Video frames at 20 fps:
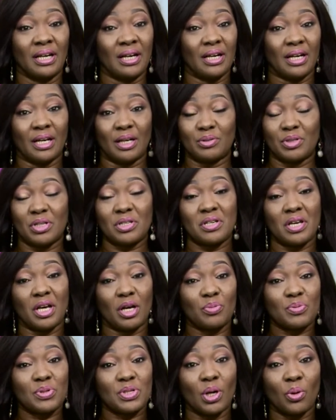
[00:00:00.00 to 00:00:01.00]
just to
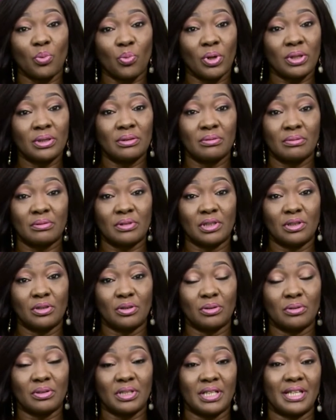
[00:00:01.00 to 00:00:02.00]
help someone, you
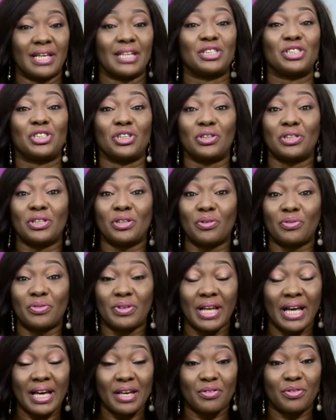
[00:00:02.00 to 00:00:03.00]
know, in their journey of
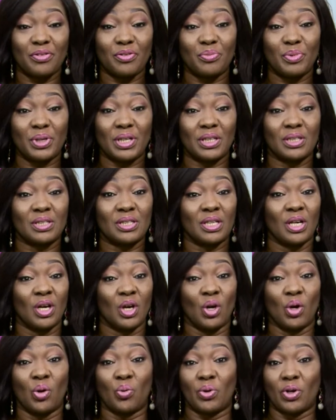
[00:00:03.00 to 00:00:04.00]
life, because
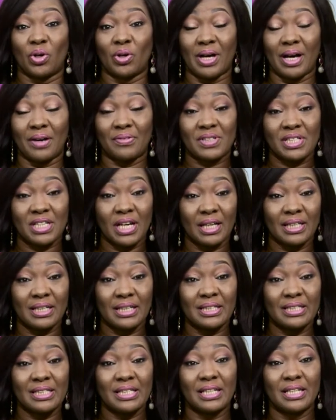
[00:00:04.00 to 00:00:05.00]
we all have
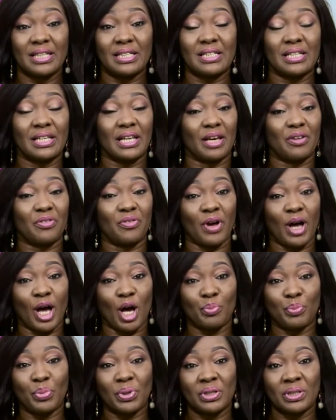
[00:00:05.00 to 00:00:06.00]
challenges, life
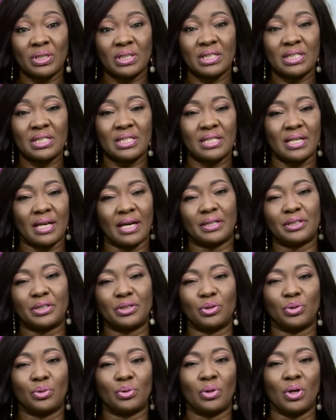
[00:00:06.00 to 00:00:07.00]
happens, and you
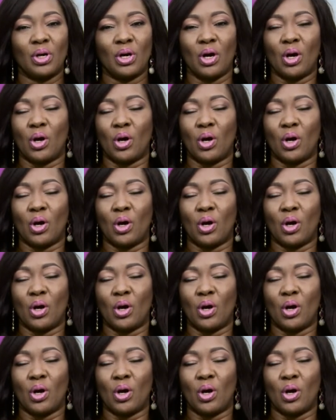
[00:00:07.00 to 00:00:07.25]
know,